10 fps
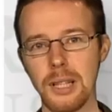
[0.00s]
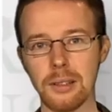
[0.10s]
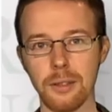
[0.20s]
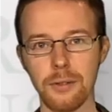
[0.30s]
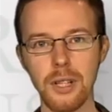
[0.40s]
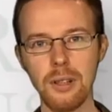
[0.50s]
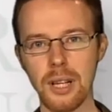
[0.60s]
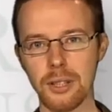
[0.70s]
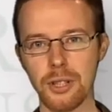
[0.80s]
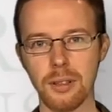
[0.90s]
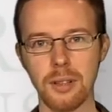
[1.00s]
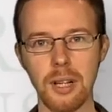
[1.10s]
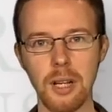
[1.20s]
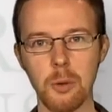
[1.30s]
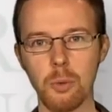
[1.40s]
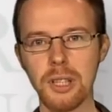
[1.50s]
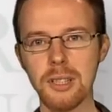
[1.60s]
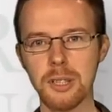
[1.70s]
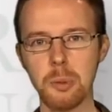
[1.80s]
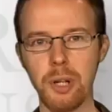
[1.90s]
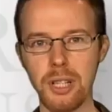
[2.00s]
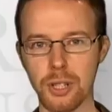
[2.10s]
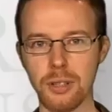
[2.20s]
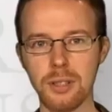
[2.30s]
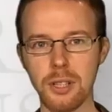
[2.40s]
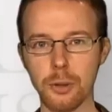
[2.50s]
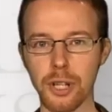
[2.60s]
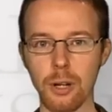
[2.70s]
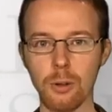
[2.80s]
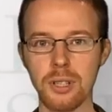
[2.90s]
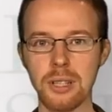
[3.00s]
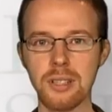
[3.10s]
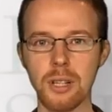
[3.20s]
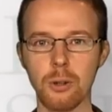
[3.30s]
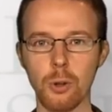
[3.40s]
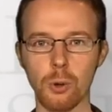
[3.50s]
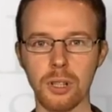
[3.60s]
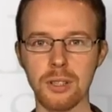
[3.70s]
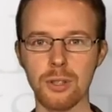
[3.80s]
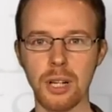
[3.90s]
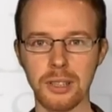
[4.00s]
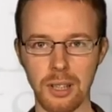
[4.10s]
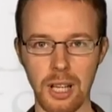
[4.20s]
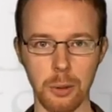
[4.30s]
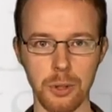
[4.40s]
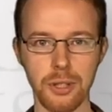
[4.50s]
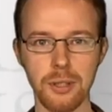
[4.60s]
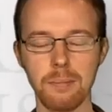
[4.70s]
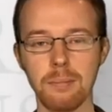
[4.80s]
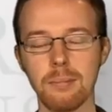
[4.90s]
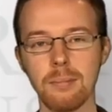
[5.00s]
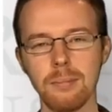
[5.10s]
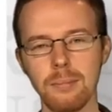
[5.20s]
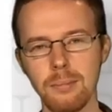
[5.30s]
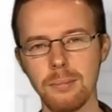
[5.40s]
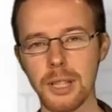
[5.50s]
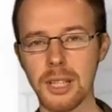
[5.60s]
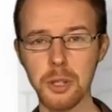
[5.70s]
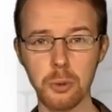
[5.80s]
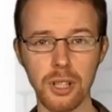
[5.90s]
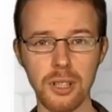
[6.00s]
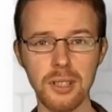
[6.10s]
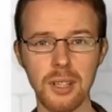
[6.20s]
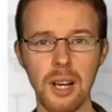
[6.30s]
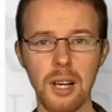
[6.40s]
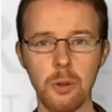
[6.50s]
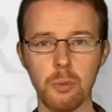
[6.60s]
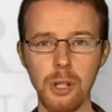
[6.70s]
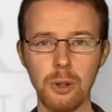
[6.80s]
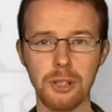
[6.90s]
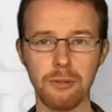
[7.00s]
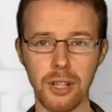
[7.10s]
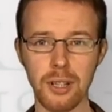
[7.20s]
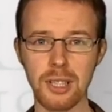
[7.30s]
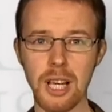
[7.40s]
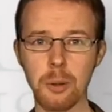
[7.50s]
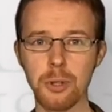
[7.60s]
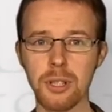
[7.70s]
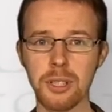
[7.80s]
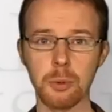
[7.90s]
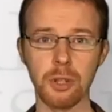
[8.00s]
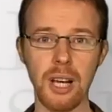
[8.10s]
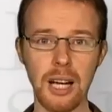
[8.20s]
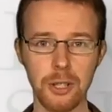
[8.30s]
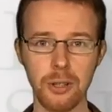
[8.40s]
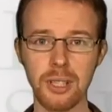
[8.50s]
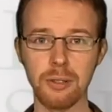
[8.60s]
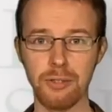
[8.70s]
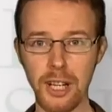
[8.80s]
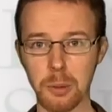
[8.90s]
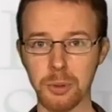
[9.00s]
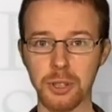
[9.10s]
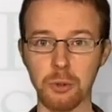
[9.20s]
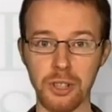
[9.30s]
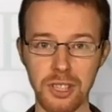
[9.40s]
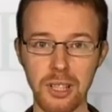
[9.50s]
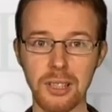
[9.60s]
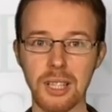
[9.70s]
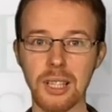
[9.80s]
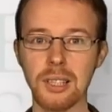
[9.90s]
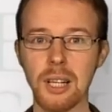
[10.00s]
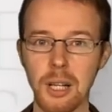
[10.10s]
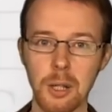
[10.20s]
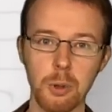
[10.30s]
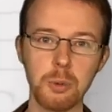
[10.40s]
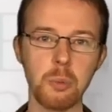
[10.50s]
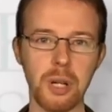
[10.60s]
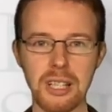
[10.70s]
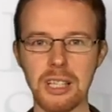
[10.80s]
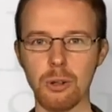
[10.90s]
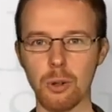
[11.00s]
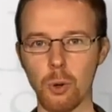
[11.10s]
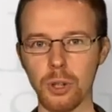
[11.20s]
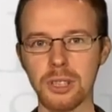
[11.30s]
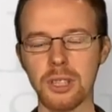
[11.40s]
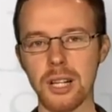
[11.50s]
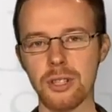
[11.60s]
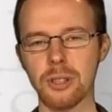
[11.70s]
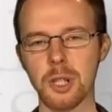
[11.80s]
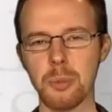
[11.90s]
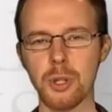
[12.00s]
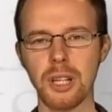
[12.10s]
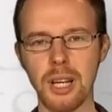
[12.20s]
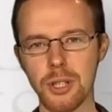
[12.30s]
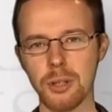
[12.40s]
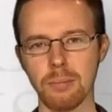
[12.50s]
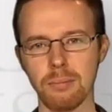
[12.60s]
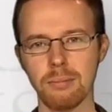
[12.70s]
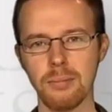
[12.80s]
In the third lecture, we'll consider pidgins, creoles, and so-called constructed languages. In other words, we'll look at various languages that were actually developed to facilitate what we might now call international communication.